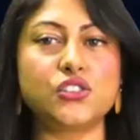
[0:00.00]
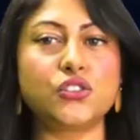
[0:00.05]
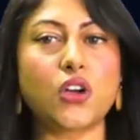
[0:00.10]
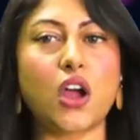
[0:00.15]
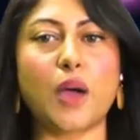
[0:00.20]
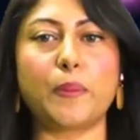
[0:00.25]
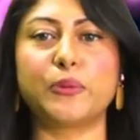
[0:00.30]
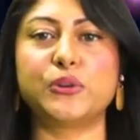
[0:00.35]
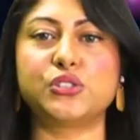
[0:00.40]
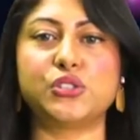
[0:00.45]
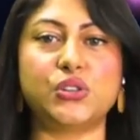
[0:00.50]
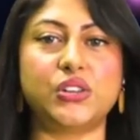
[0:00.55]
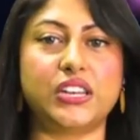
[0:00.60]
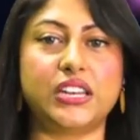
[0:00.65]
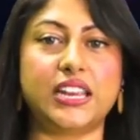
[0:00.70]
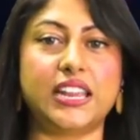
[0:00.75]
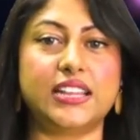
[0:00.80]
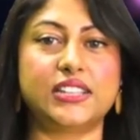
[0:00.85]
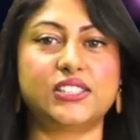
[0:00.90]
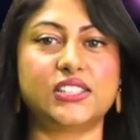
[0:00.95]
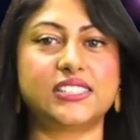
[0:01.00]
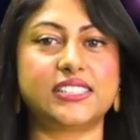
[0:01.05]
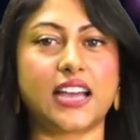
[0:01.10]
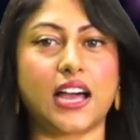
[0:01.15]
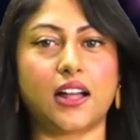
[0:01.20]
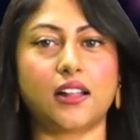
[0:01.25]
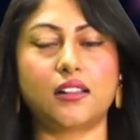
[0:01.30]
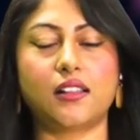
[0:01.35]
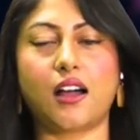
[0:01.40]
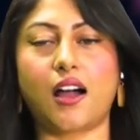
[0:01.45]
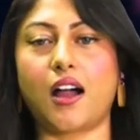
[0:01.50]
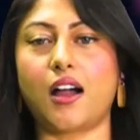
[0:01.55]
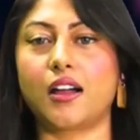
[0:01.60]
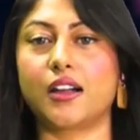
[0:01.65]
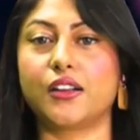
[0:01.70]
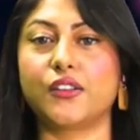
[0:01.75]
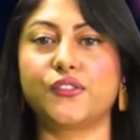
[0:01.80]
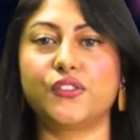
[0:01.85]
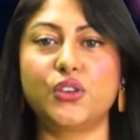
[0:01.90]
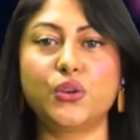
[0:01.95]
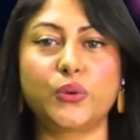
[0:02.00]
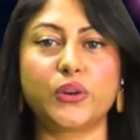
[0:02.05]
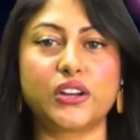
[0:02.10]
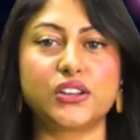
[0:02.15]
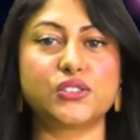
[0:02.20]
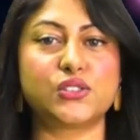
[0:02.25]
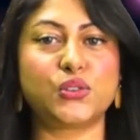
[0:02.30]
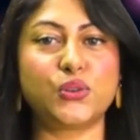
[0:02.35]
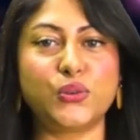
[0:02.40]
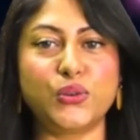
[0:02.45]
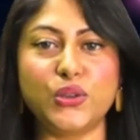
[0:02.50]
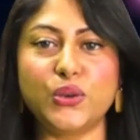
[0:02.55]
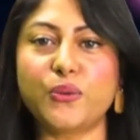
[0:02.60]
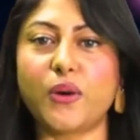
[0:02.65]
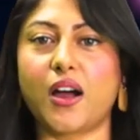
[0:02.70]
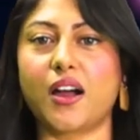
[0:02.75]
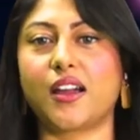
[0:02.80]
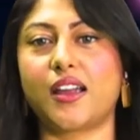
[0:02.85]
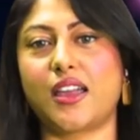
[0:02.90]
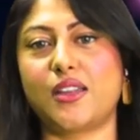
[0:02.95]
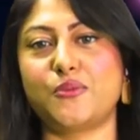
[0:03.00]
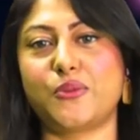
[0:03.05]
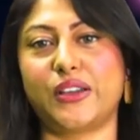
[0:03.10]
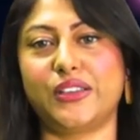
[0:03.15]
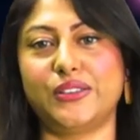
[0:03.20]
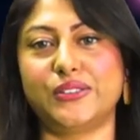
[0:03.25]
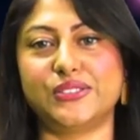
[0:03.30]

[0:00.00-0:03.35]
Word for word: your opportunity to tell our viewers who you are and what you